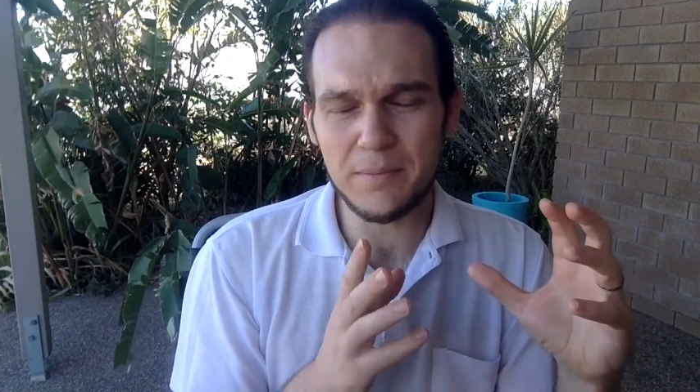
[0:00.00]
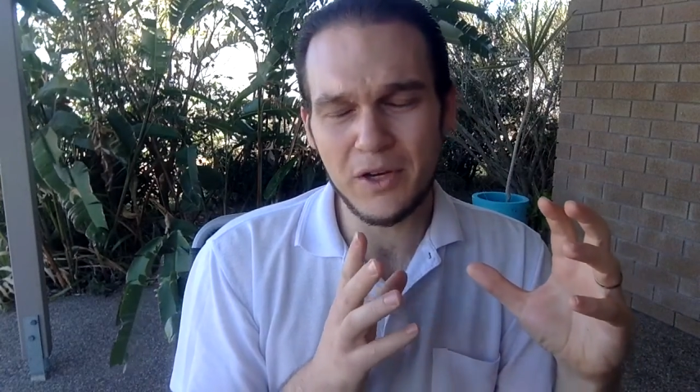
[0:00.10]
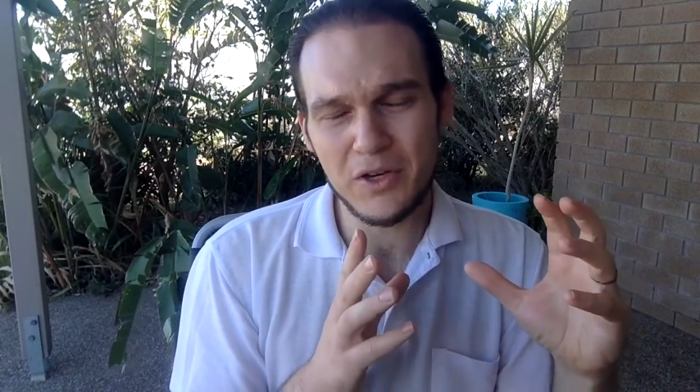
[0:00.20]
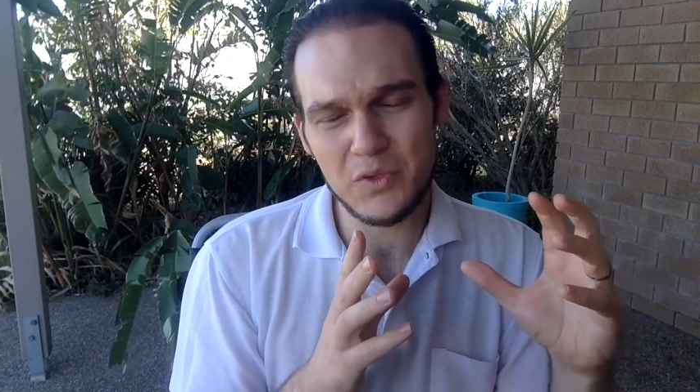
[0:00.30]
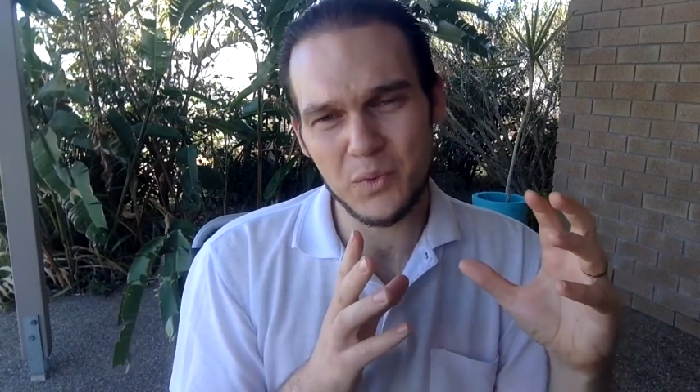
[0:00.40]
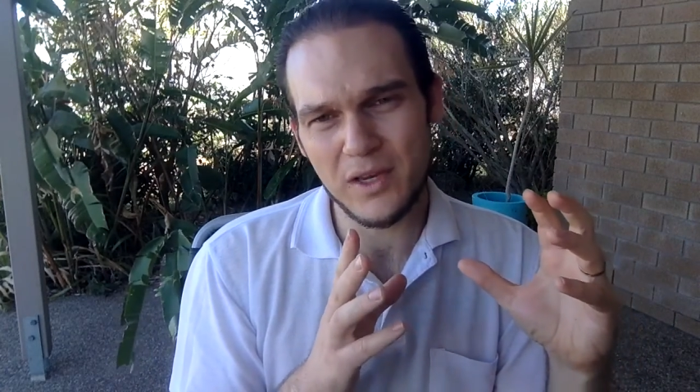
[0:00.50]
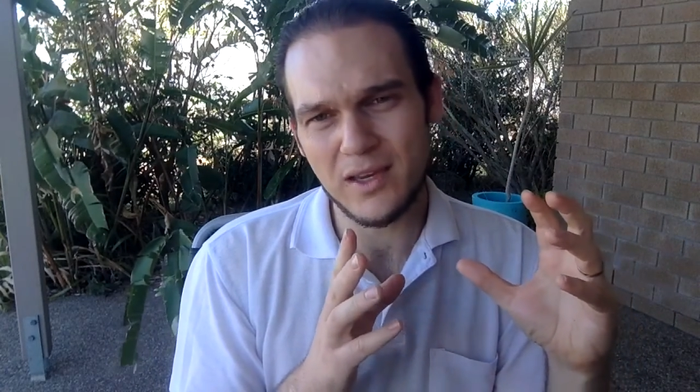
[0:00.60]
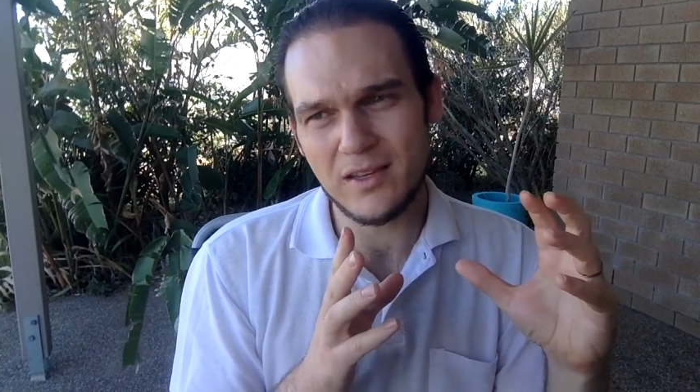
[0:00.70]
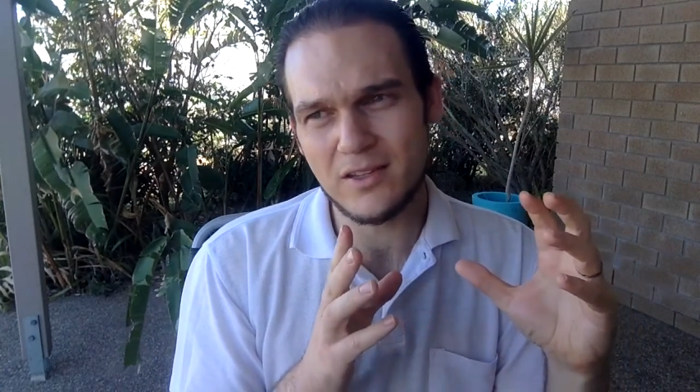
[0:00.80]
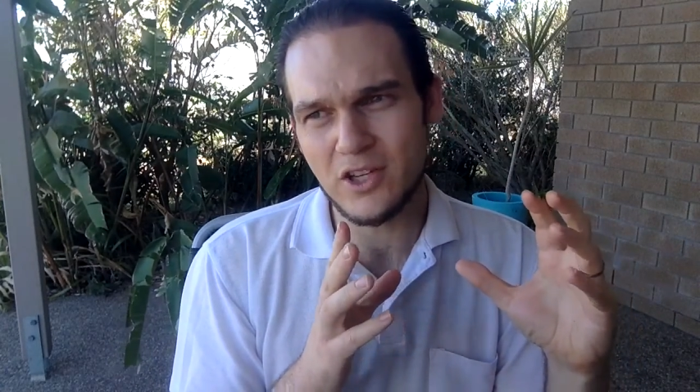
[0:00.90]
because
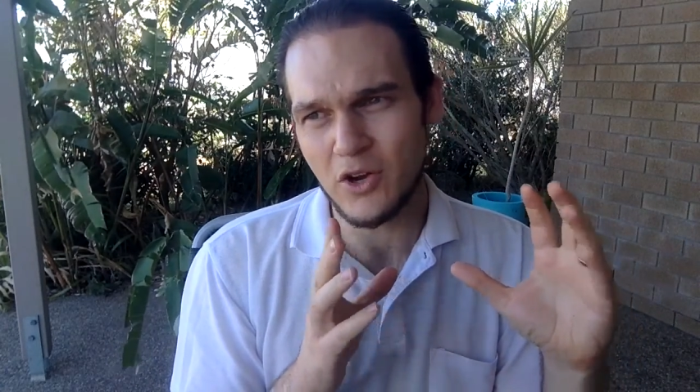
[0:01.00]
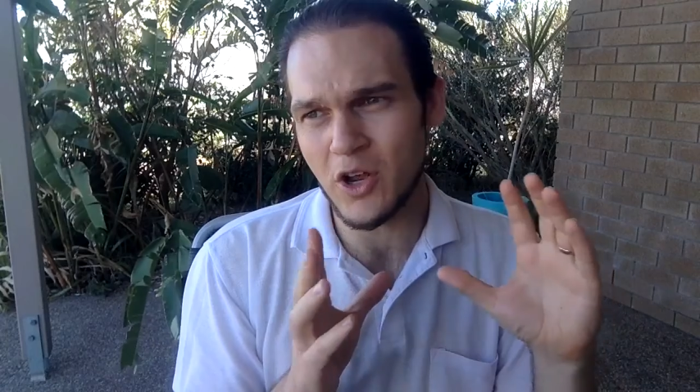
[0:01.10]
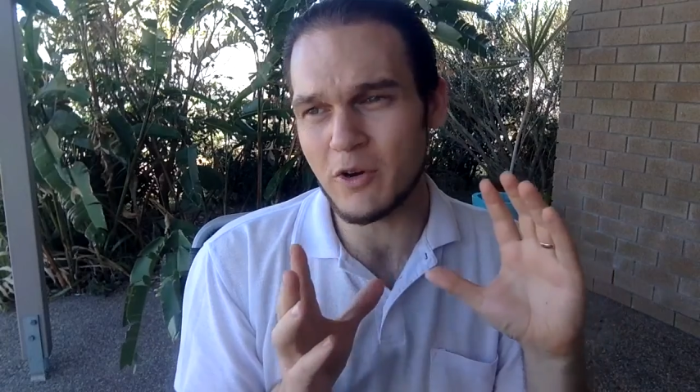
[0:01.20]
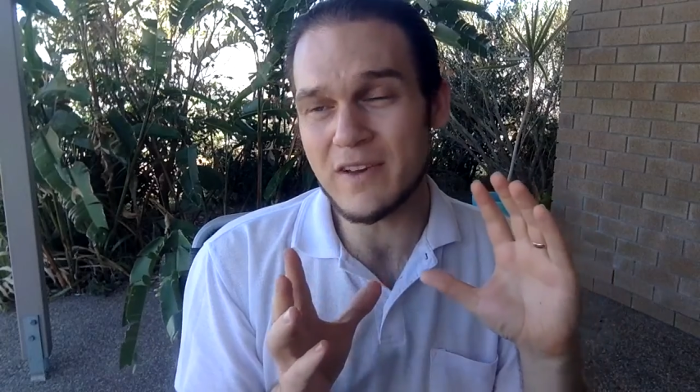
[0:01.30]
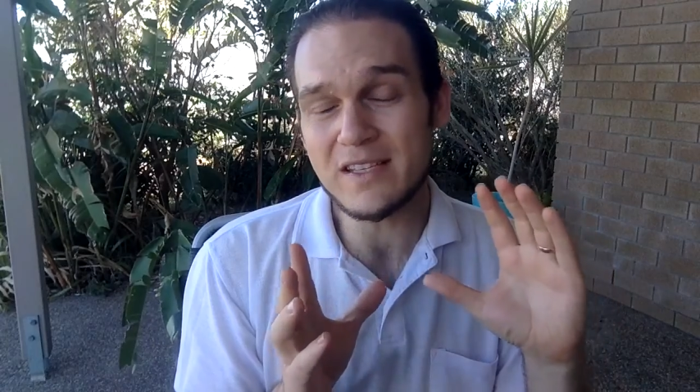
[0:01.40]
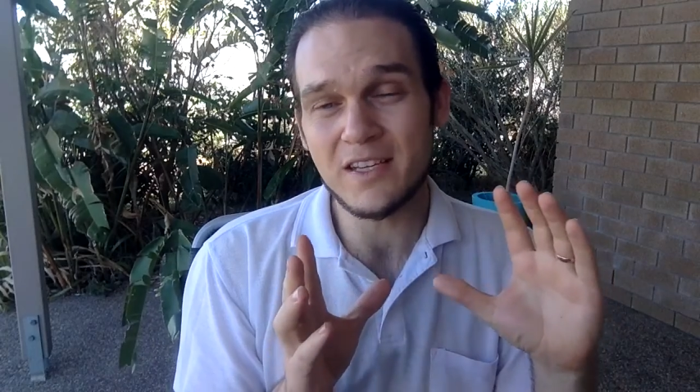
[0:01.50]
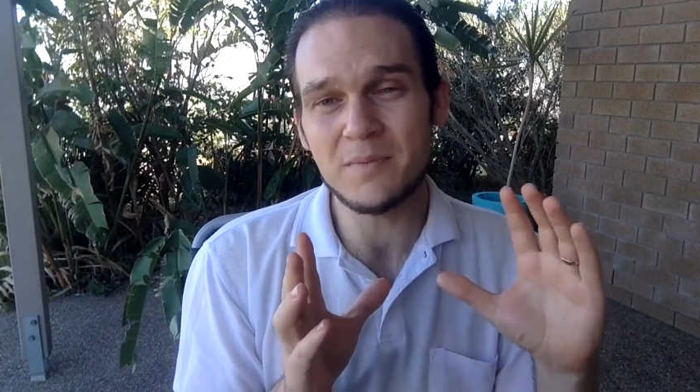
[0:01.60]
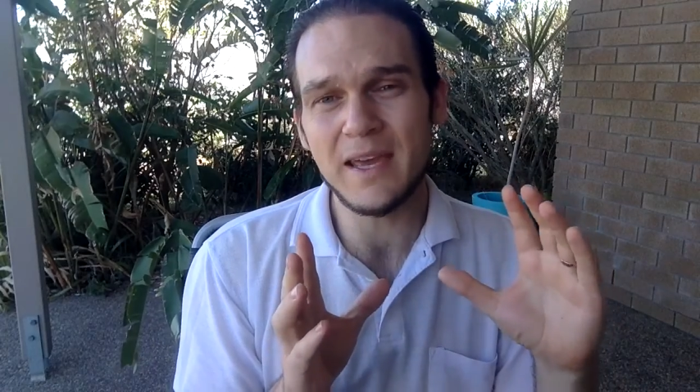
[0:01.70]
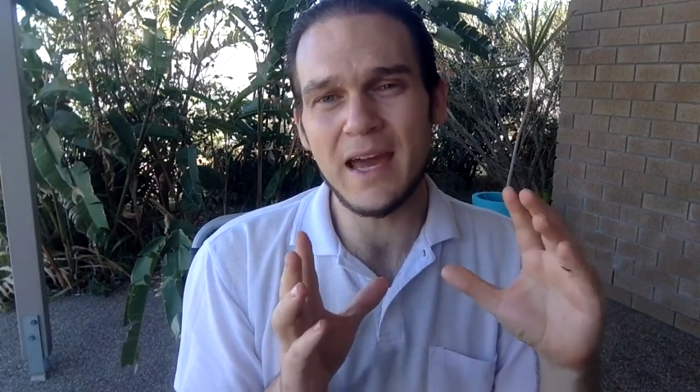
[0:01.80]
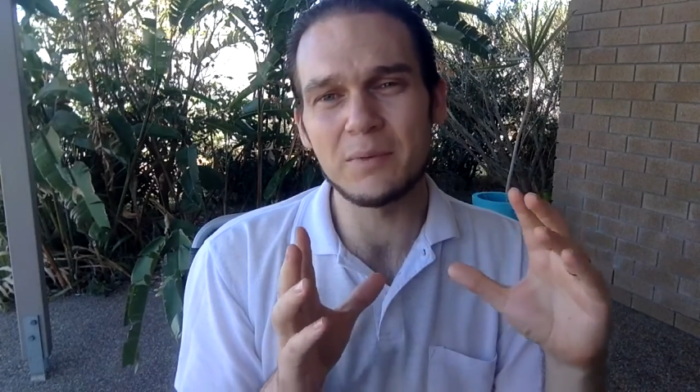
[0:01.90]
we don't know if he's going
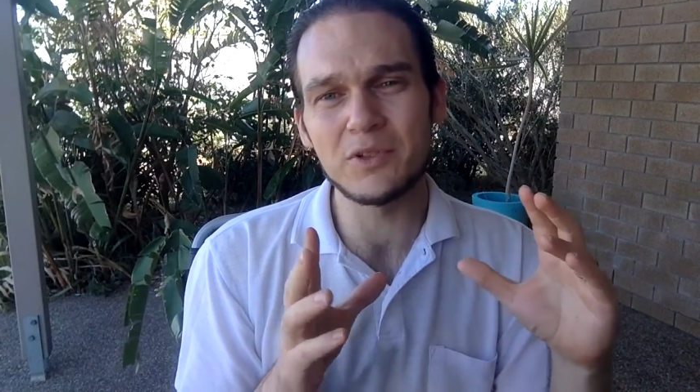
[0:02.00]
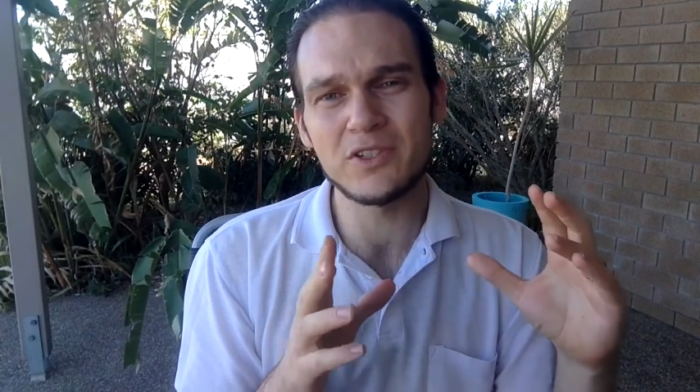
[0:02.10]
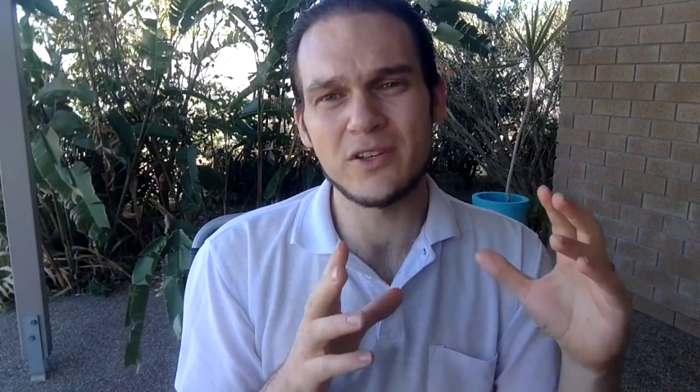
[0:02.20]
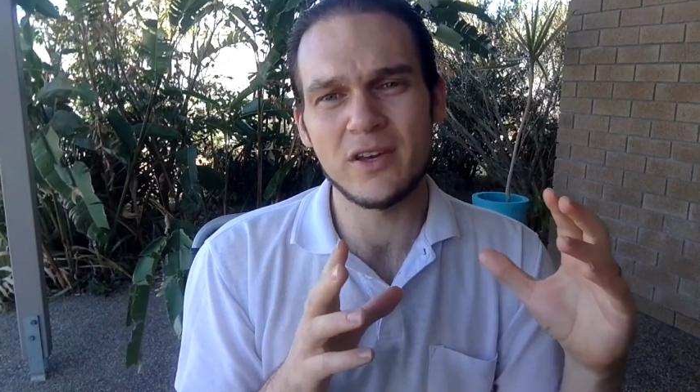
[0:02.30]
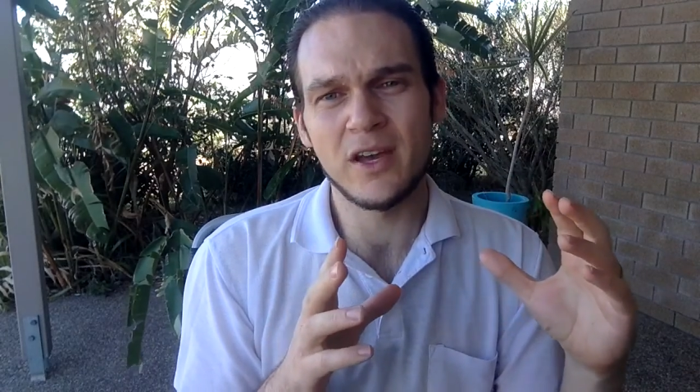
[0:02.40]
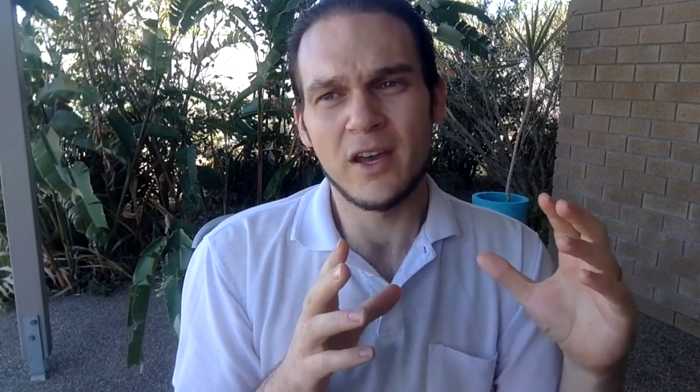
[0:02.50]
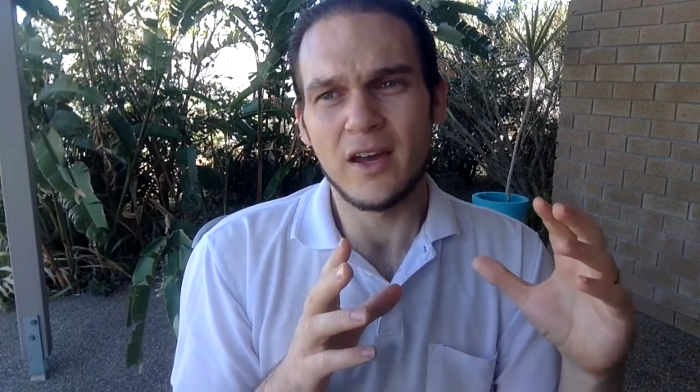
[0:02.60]
to be able to